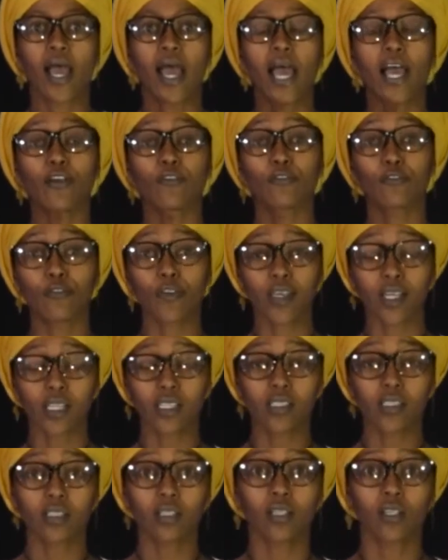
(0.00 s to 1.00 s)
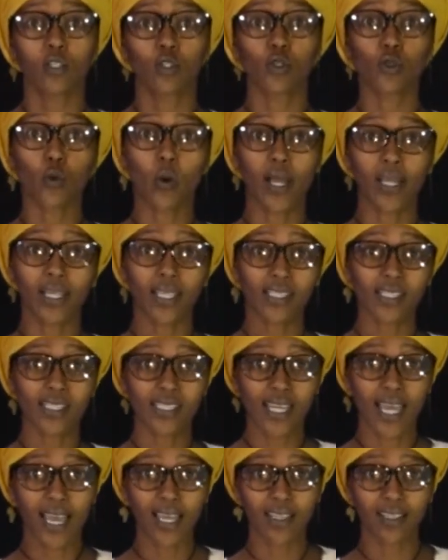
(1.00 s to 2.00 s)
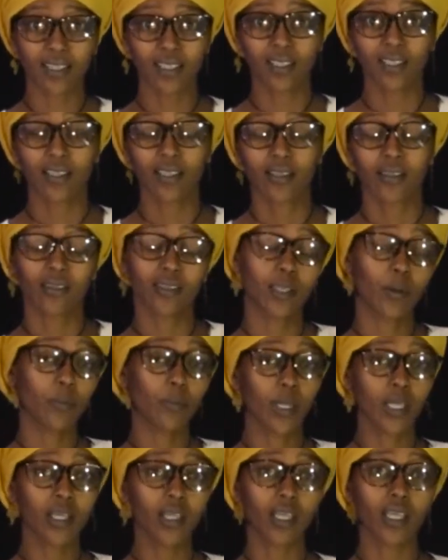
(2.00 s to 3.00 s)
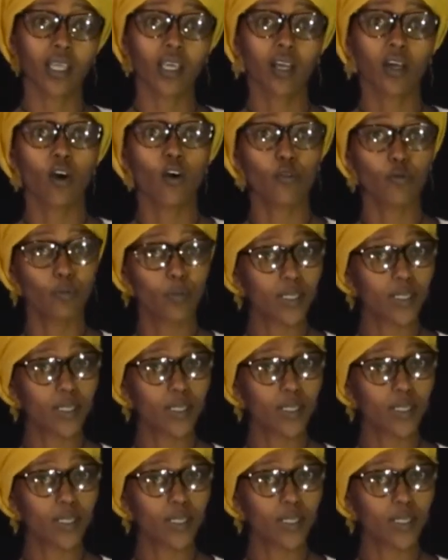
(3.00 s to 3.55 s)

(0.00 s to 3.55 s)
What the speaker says: I failed to understand the meaning of